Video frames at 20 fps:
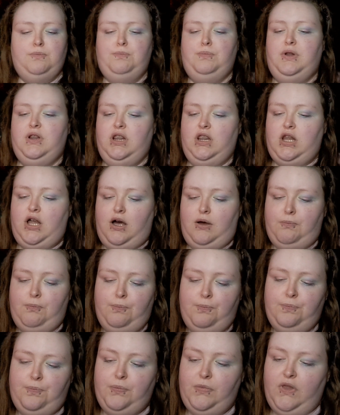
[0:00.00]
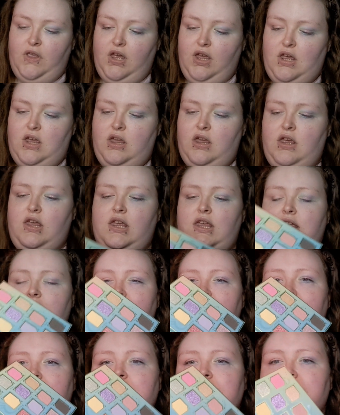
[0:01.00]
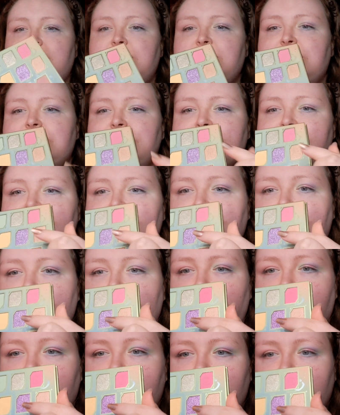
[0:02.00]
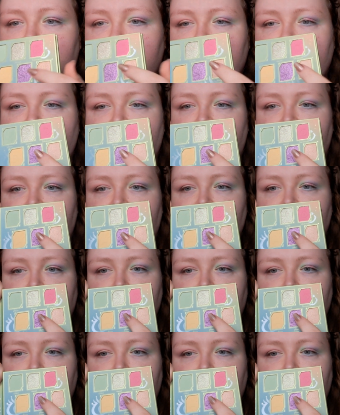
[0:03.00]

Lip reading: Plum. It is the shade.